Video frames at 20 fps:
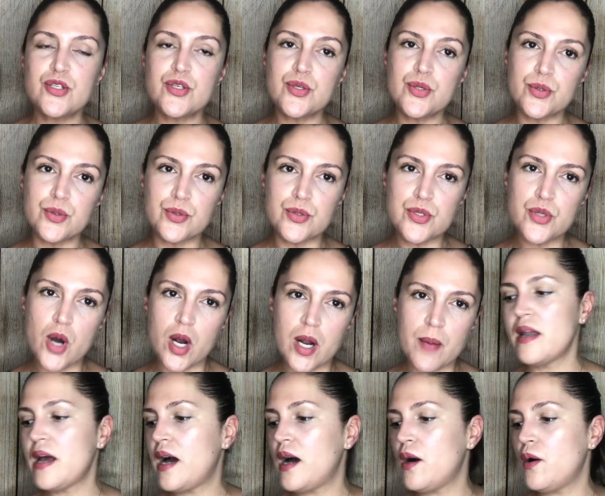to talk.
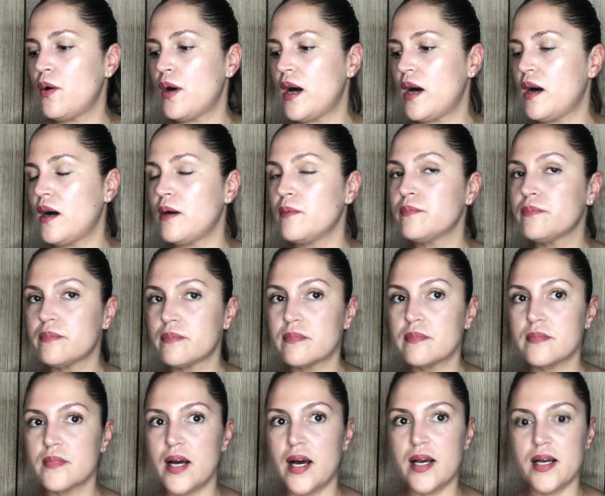Now, um,
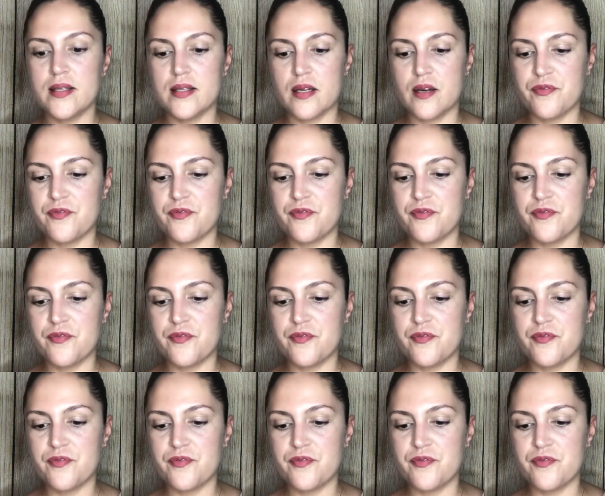I ended